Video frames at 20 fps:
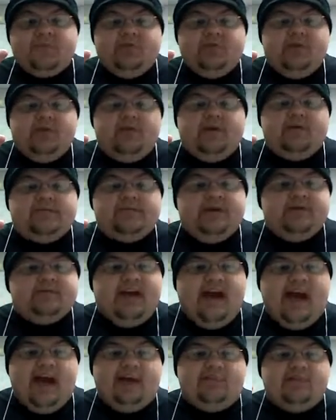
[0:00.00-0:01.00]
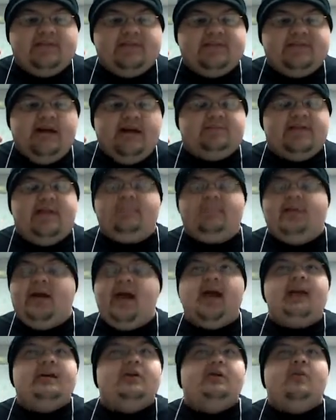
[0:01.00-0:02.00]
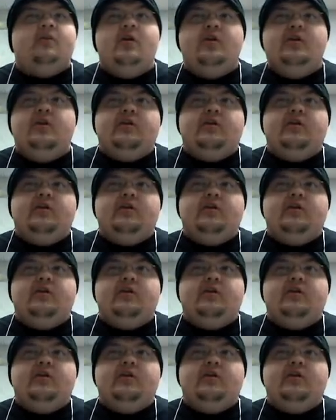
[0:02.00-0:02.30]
You know, he was a hybrid style type guy.